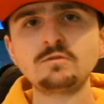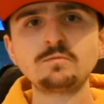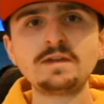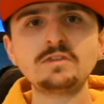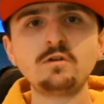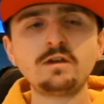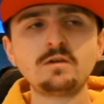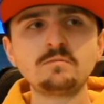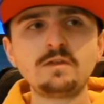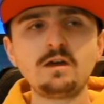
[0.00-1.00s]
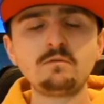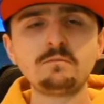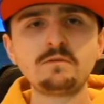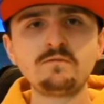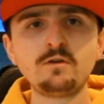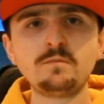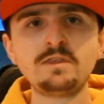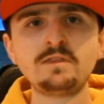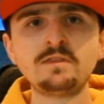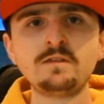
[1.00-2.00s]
will be in Nottingham that I'll be filming.